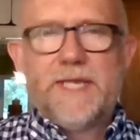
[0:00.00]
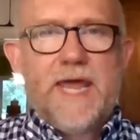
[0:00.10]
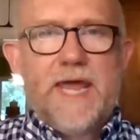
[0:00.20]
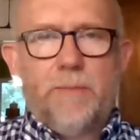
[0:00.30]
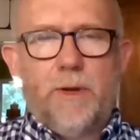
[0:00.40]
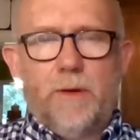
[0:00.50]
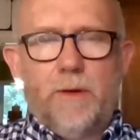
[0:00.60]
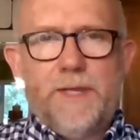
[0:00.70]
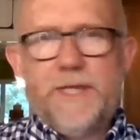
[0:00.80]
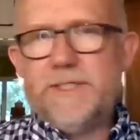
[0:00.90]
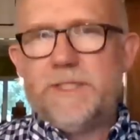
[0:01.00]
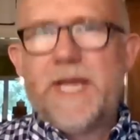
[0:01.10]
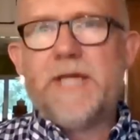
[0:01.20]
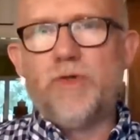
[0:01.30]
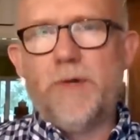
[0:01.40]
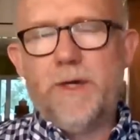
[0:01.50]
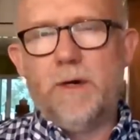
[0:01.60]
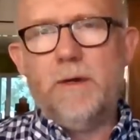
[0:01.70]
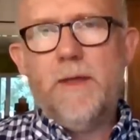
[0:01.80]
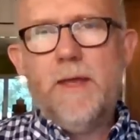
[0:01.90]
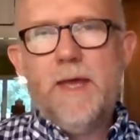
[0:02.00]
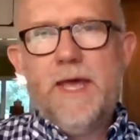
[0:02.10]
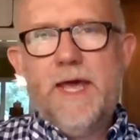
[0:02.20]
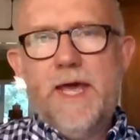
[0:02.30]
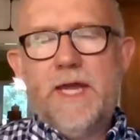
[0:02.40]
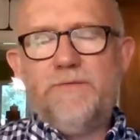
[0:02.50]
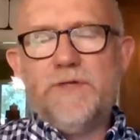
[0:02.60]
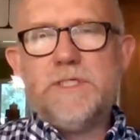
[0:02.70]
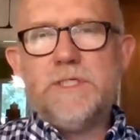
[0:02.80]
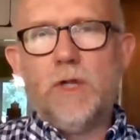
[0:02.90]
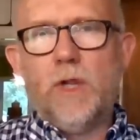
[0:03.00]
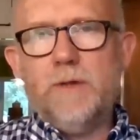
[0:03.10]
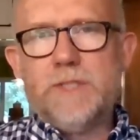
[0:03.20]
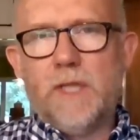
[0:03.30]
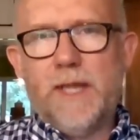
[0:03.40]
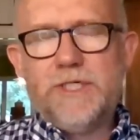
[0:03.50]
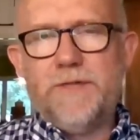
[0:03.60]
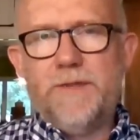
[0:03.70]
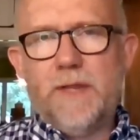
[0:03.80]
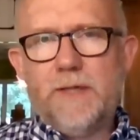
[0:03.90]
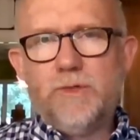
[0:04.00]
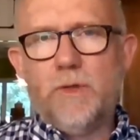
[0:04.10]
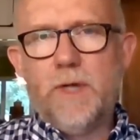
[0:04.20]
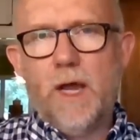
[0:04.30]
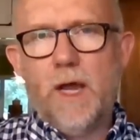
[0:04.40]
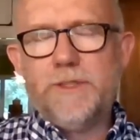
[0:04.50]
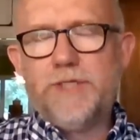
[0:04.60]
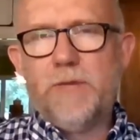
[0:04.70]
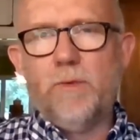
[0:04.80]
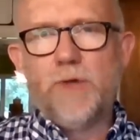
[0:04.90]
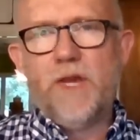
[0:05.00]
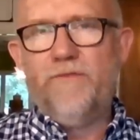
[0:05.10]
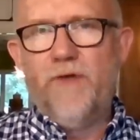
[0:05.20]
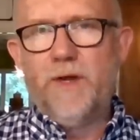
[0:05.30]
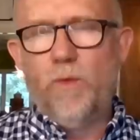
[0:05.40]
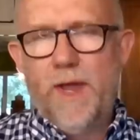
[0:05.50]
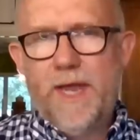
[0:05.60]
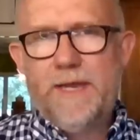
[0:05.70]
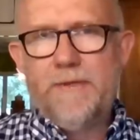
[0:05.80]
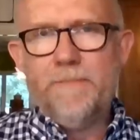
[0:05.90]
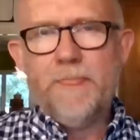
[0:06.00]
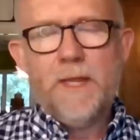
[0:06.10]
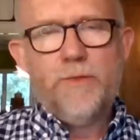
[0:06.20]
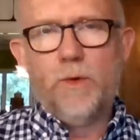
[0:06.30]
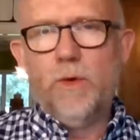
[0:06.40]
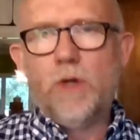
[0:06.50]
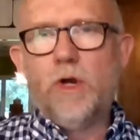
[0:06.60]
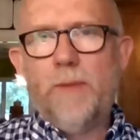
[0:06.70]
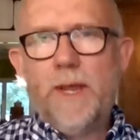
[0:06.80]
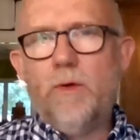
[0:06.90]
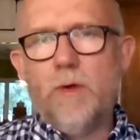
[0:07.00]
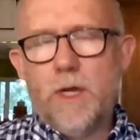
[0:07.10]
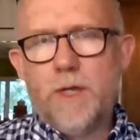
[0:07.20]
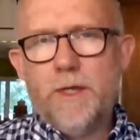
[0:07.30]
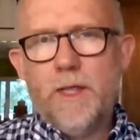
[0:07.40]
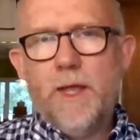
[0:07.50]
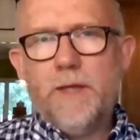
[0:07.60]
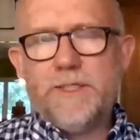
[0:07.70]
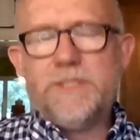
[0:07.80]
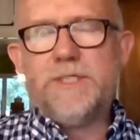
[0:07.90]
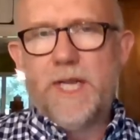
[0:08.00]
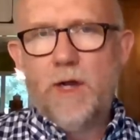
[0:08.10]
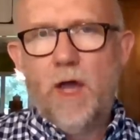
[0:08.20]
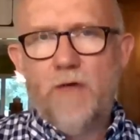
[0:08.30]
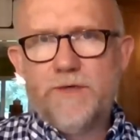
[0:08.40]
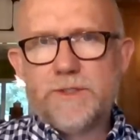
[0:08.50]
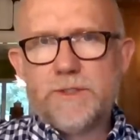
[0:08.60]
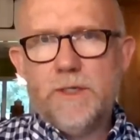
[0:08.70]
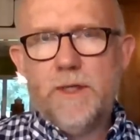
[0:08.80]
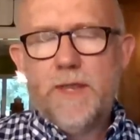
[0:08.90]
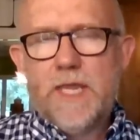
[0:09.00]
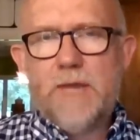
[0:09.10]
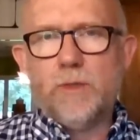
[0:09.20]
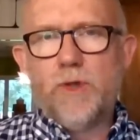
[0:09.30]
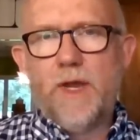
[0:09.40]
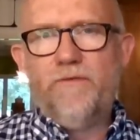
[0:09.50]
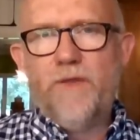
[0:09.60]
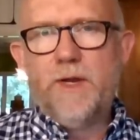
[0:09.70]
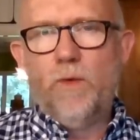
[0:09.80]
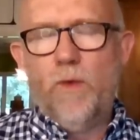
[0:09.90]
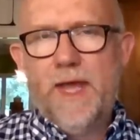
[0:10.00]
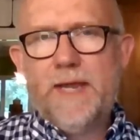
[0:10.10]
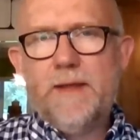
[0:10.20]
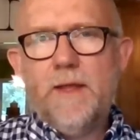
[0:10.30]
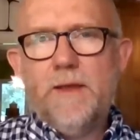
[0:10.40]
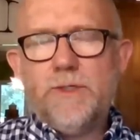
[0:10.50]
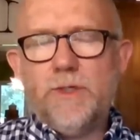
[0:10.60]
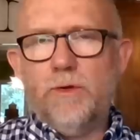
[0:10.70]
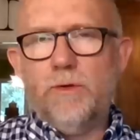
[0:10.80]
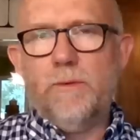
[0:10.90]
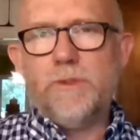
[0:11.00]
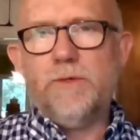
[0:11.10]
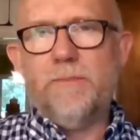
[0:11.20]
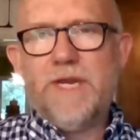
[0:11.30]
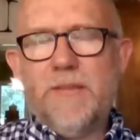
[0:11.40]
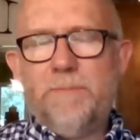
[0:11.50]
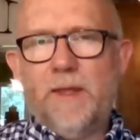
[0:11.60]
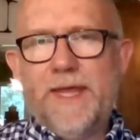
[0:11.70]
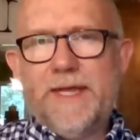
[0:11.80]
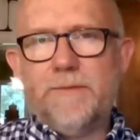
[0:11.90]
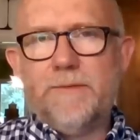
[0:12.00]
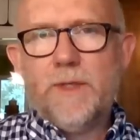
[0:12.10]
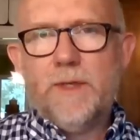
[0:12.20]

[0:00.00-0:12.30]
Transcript: a gambler. He's a day trader. And if this is a close election in the Electoral College, he will try to find a way, through hook or by crook, to stay in office. He will try to find a way to manipulate